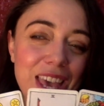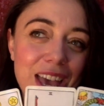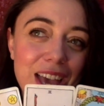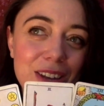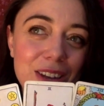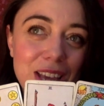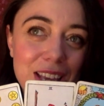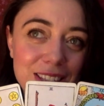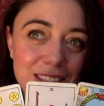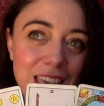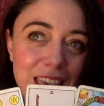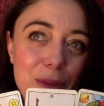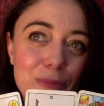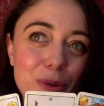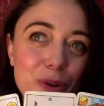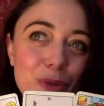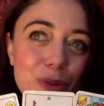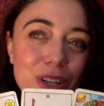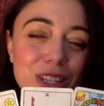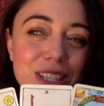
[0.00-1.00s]
And as
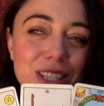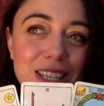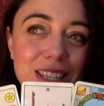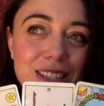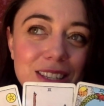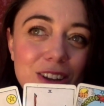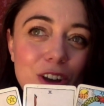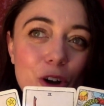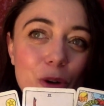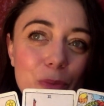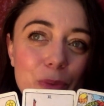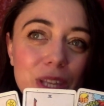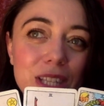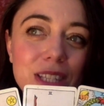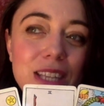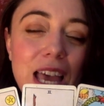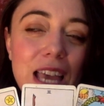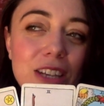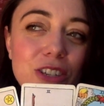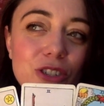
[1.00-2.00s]
Capricorn season
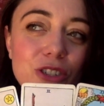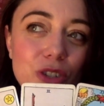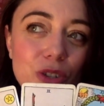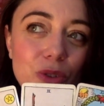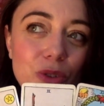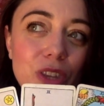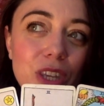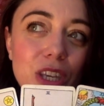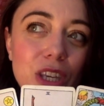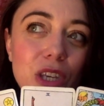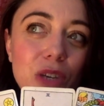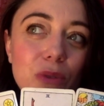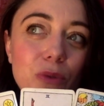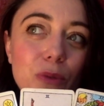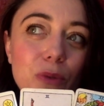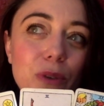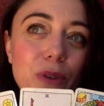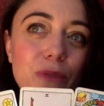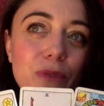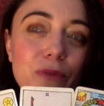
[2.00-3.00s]
opens, I do think you
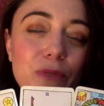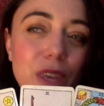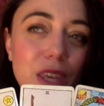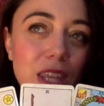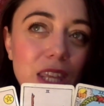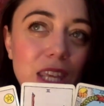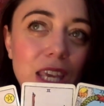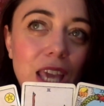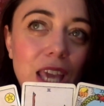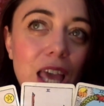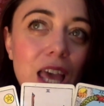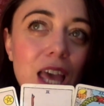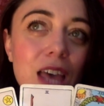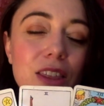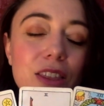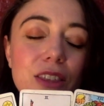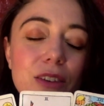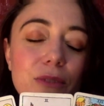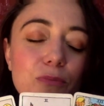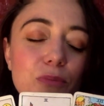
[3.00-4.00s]
will be feeling
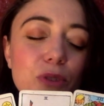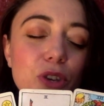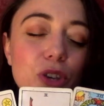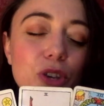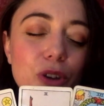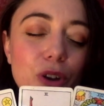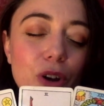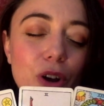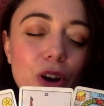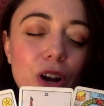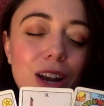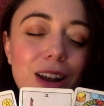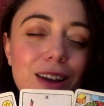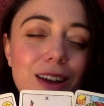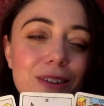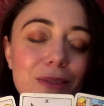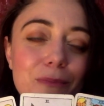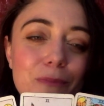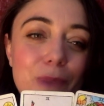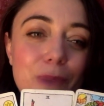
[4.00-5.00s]
the pure and
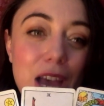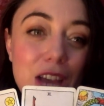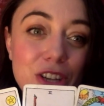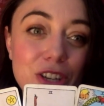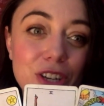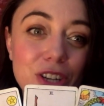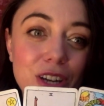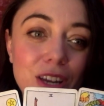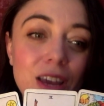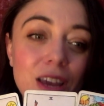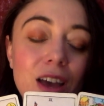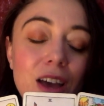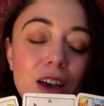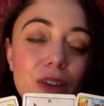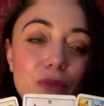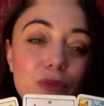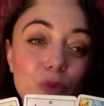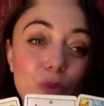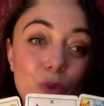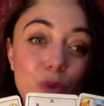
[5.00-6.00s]
utter magic
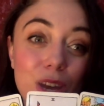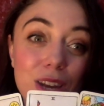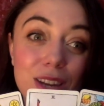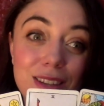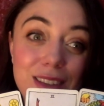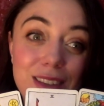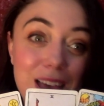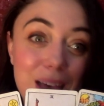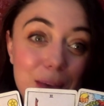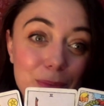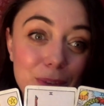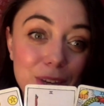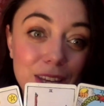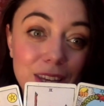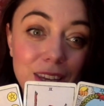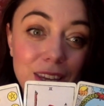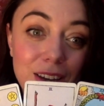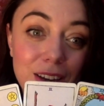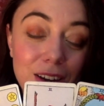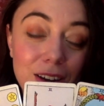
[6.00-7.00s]
of what is
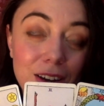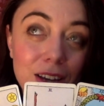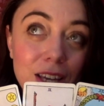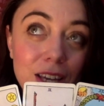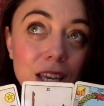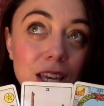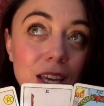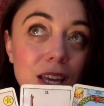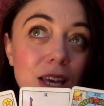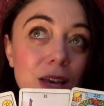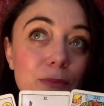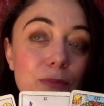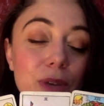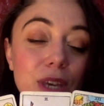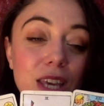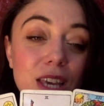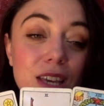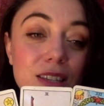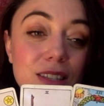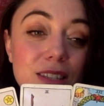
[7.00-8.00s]
happening here
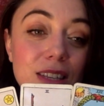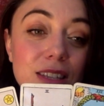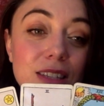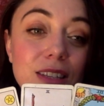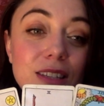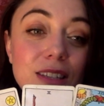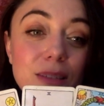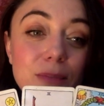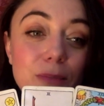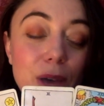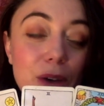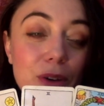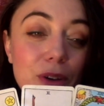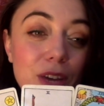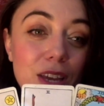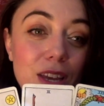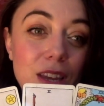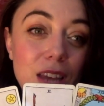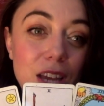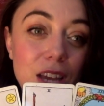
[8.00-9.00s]
because this is about
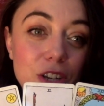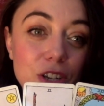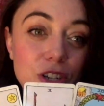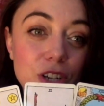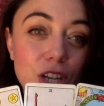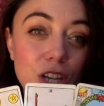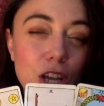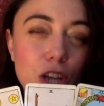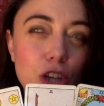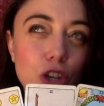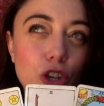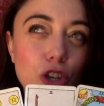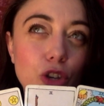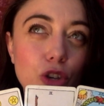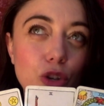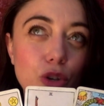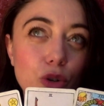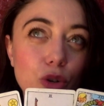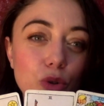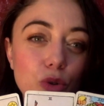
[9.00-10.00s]
connection and
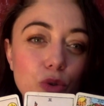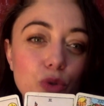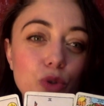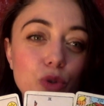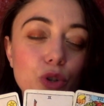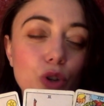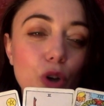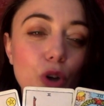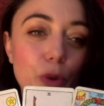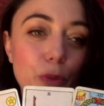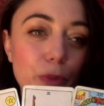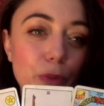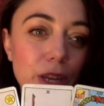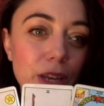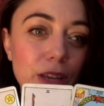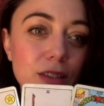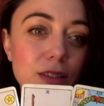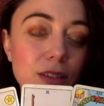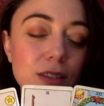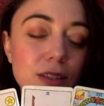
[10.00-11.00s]
huge
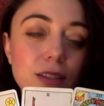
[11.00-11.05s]
openings.